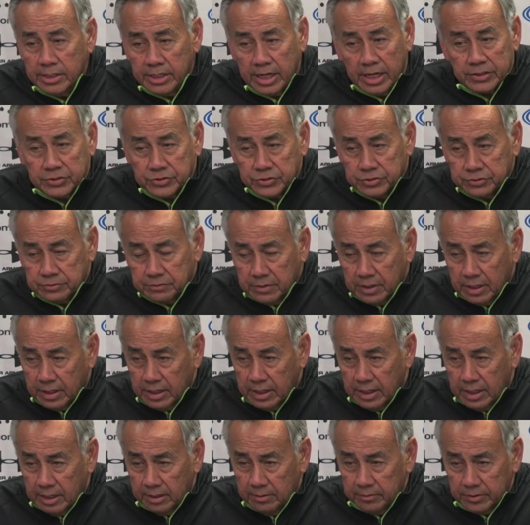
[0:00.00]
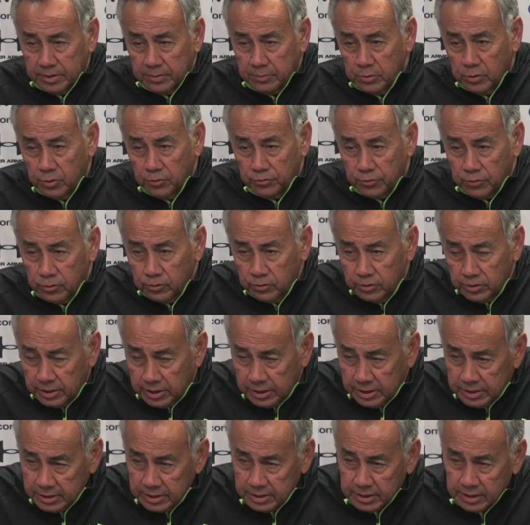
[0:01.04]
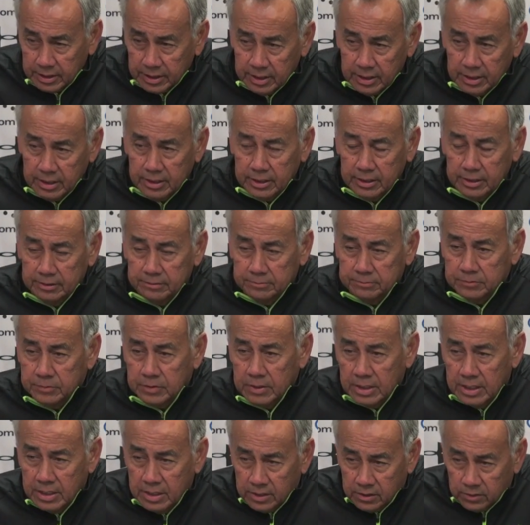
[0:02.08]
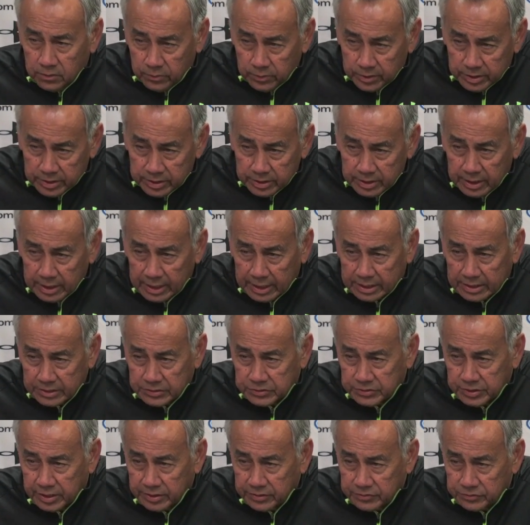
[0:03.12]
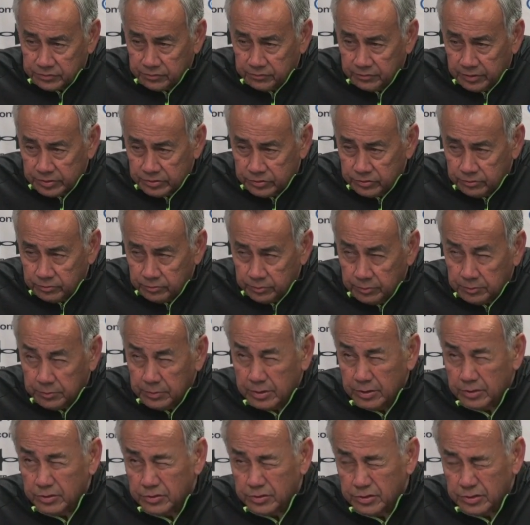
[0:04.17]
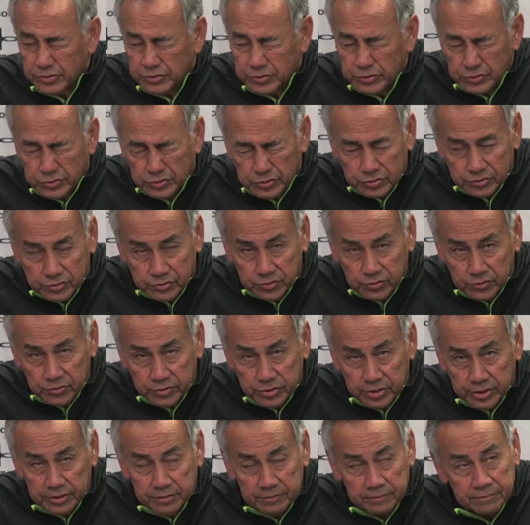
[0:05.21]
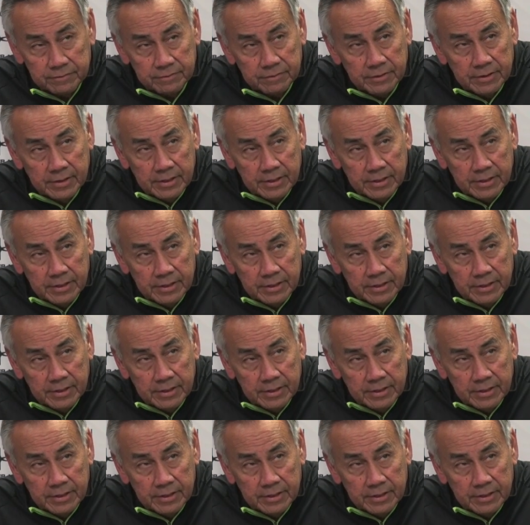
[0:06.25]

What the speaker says: Yes. They're both older. Quentin, like I said, this is his third year.